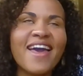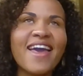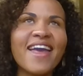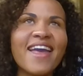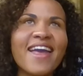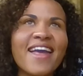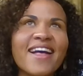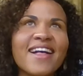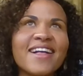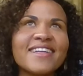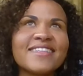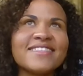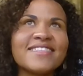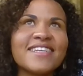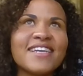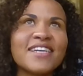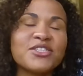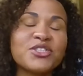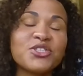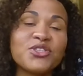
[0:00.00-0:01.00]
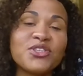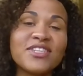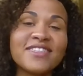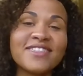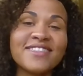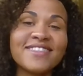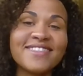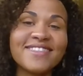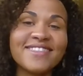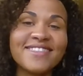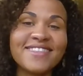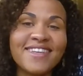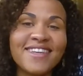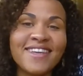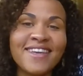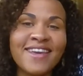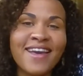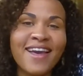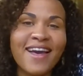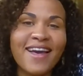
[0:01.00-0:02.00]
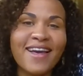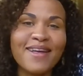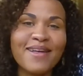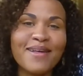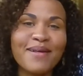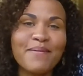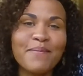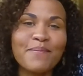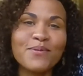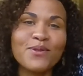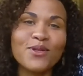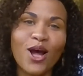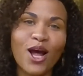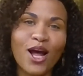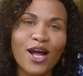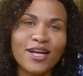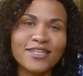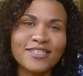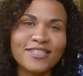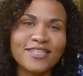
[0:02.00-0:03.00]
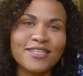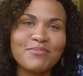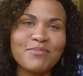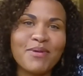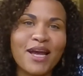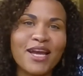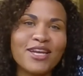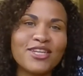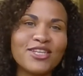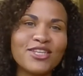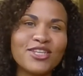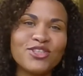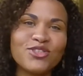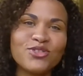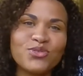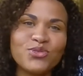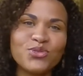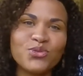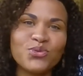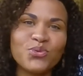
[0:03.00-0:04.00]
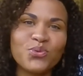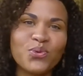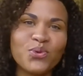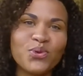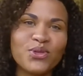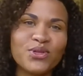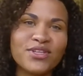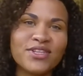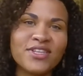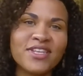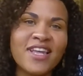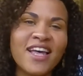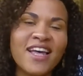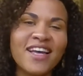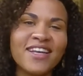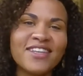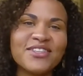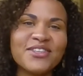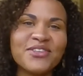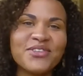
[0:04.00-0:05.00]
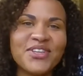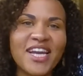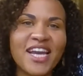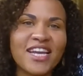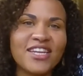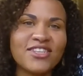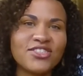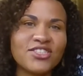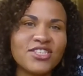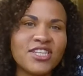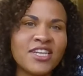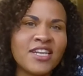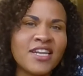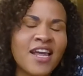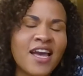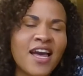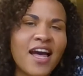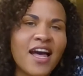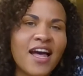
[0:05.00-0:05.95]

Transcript: and as you can see, I am not in my usual location.